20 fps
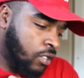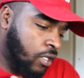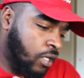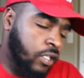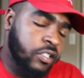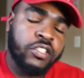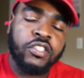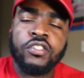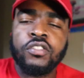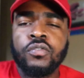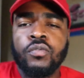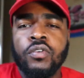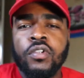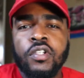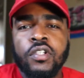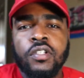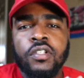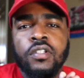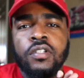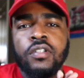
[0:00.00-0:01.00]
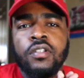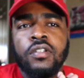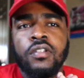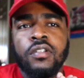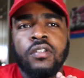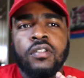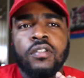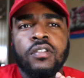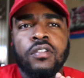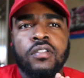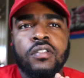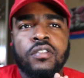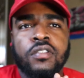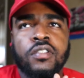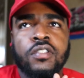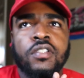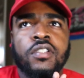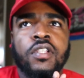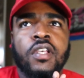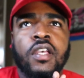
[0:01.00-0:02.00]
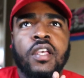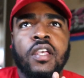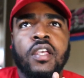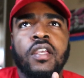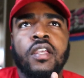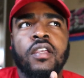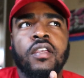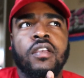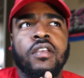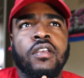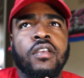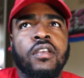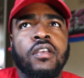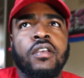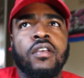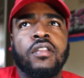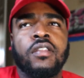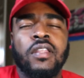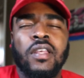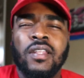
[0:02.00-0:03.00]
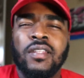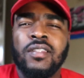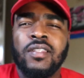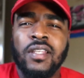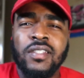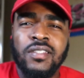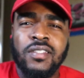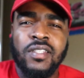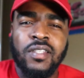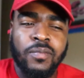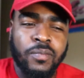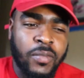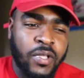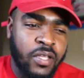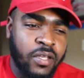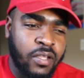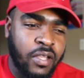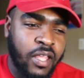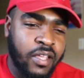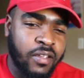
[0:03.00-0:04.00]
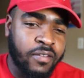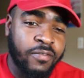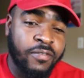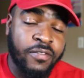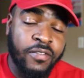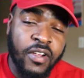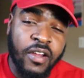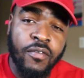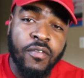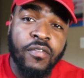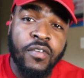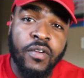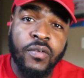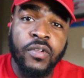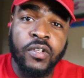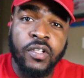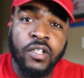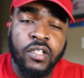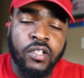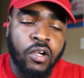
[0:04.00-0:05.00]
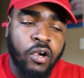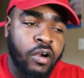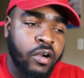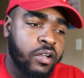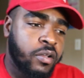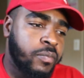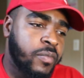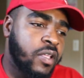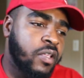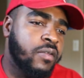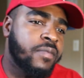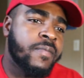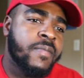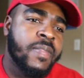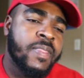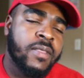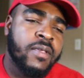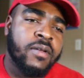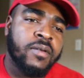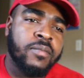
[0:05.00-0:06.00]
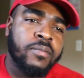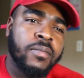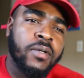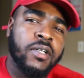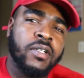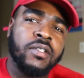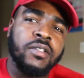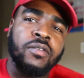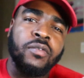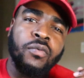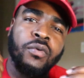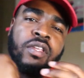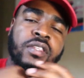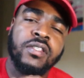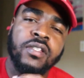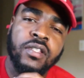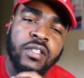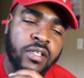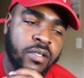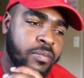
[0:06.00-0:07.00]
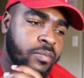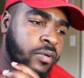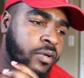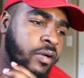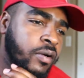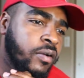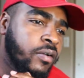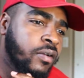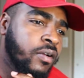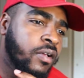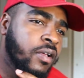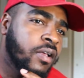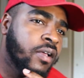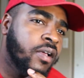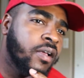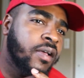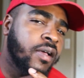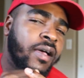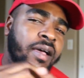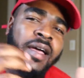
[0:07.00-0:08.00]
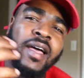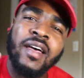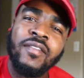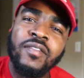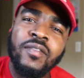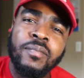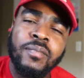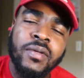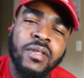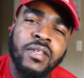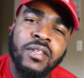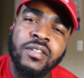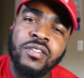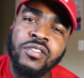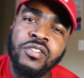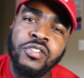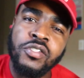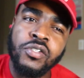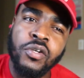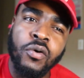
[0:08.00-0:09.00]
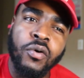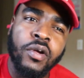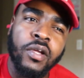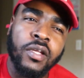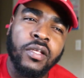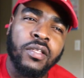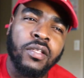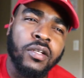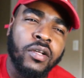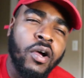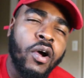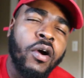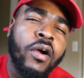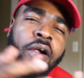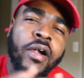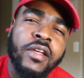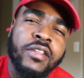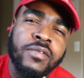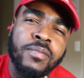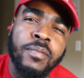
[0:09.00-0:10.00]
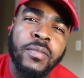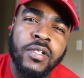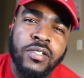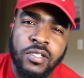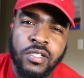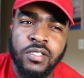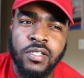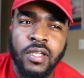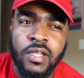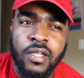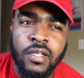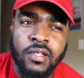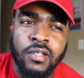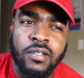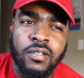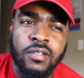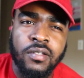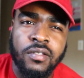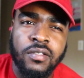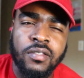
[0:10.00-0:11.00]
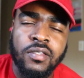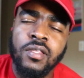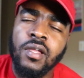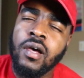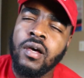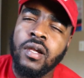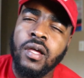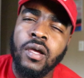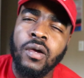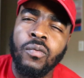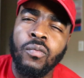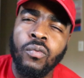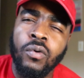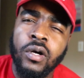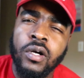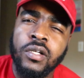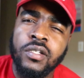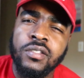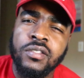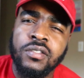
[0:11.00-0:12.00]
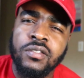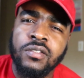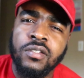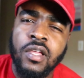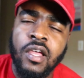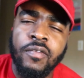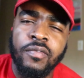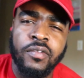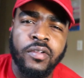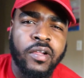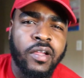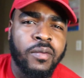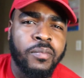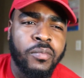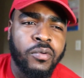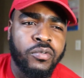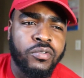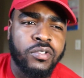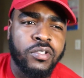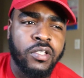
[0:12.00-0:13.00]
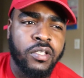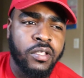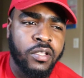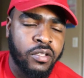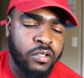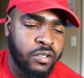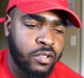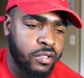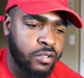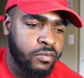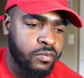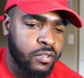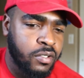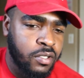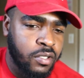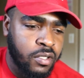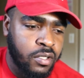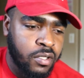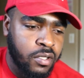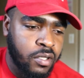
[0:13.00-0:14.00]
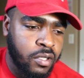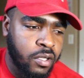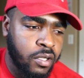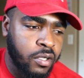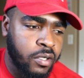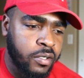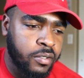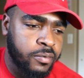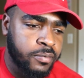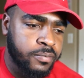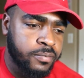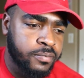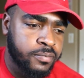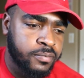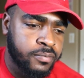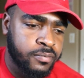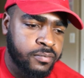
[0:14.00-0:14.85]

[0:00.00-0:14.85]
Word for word: I just want to say that Dusty been like a very very good car to me, but recently, bro, I haven't been enjoying the car as much as I thought I was after I boosted it, you know. um